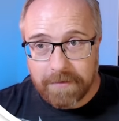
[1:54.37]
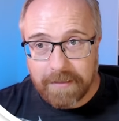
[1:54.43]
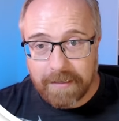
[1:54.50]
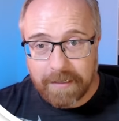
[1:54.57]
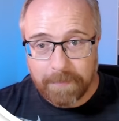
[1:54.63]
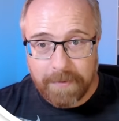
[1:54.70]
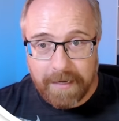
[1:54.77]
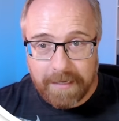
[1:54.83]
like
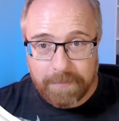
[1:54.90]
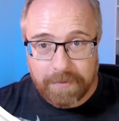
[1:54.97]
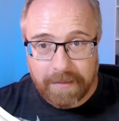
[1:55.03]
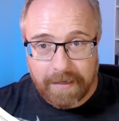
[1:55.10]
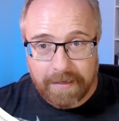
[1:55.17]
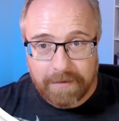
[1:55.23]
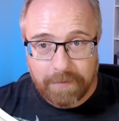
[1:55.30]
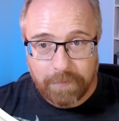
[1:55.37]
a paid
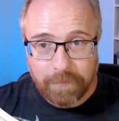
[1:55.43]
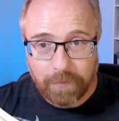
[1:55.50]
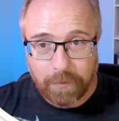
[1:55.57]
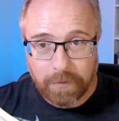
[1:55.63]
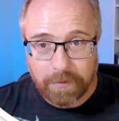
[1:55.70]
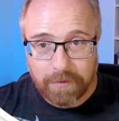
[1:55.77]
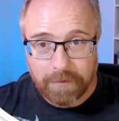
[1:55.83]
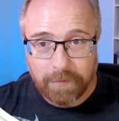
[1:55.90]
plan
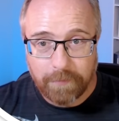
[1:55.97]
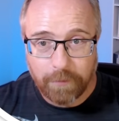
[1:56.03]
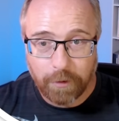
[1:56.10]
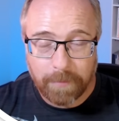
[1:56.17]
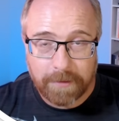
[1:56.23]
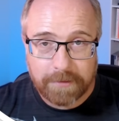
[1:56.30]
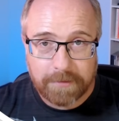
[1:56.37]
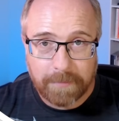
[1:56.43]
for 4
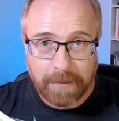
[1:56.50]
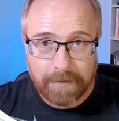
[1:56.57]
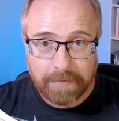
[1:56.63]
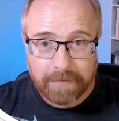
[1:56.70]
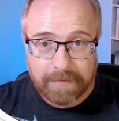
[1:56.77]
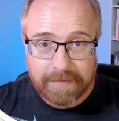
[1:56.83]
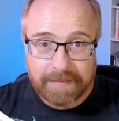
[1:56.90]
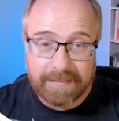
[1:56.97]
bucks a month
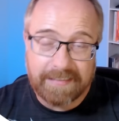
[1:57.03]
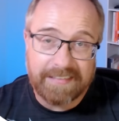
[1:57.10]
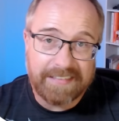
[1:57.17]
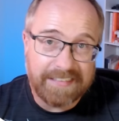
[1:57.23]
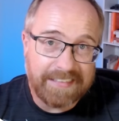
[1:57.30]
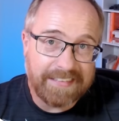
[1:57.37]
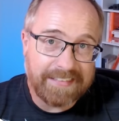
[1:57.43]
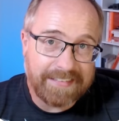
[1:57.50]

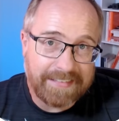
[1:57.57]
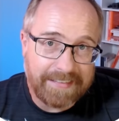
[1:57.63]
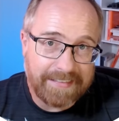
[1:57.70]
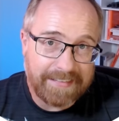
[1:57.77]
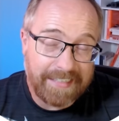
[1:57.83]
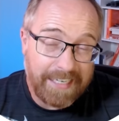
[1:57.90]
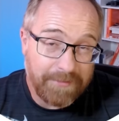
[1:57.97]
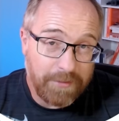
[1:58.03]
is, is
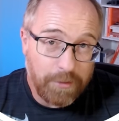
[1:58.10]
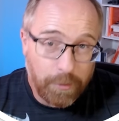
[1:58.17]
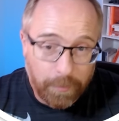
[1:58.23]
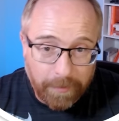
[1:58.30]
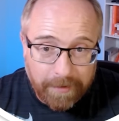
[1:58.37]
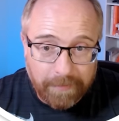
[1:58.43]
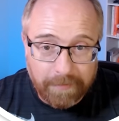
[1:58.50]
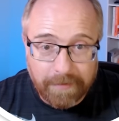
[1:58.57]
kind of a no
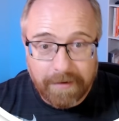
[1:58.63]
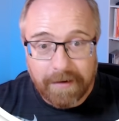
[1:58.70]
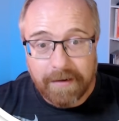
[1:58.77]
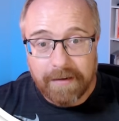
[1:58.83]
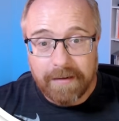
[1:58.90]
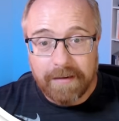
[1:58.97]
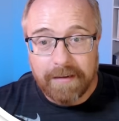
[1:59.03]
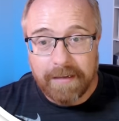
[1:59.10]
brainer,
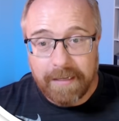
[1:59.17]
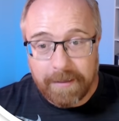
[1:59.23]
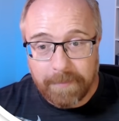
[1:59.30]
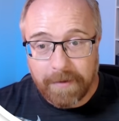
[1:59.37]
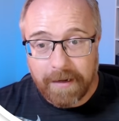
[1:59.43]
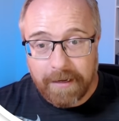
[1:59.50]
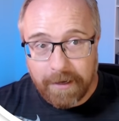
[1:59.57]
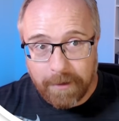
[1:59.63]
in
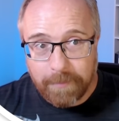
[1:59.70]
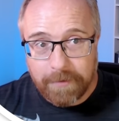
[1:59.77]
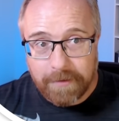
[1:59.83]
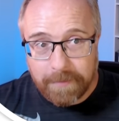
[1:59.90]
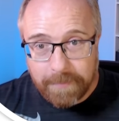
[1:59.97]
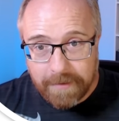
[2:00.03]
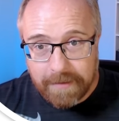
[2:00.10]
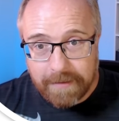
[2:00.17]
my humble
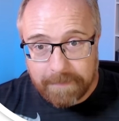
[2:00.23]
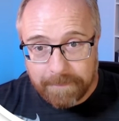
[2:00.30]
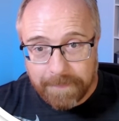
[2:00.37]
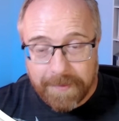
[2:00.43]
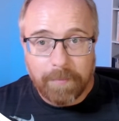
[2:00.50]
opinion.